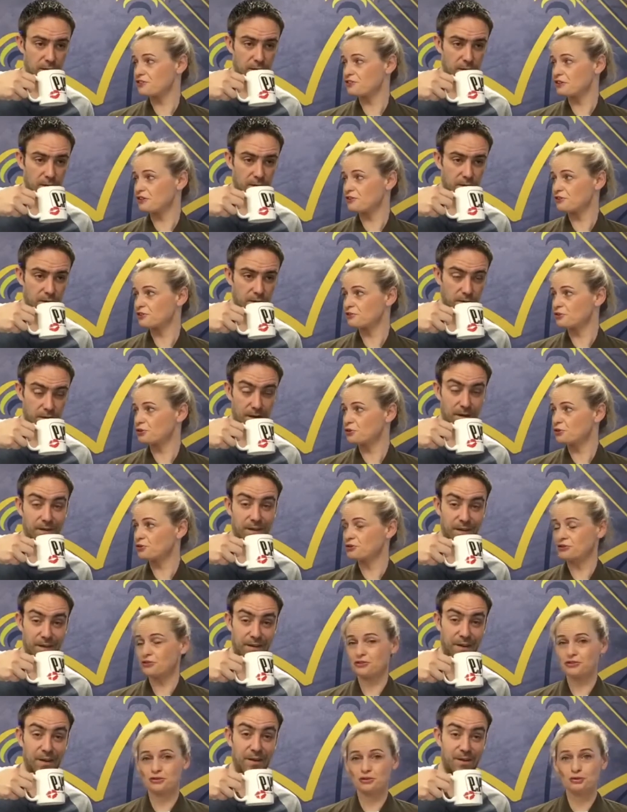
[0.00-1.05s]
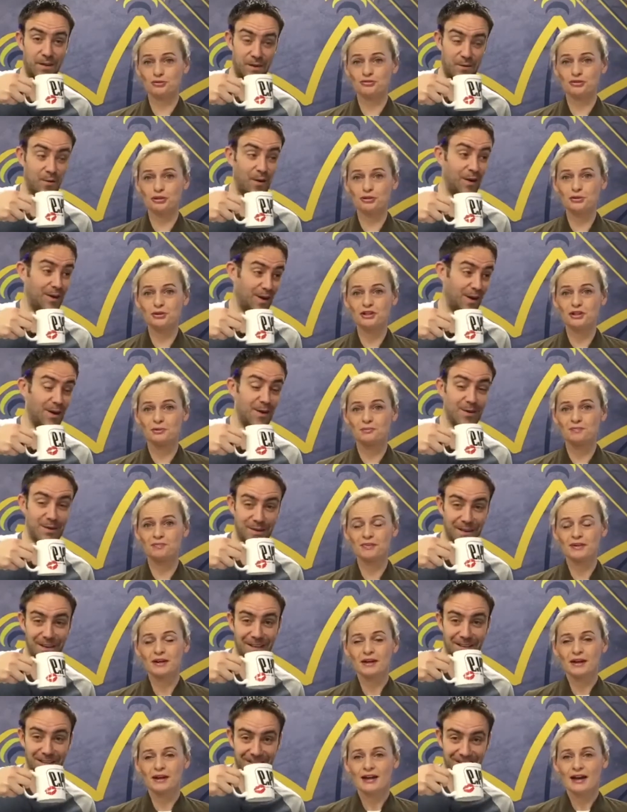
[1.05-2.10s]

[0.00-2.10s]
Speaker 1: there are on the roads. there's so there few right of them. Now, yeah.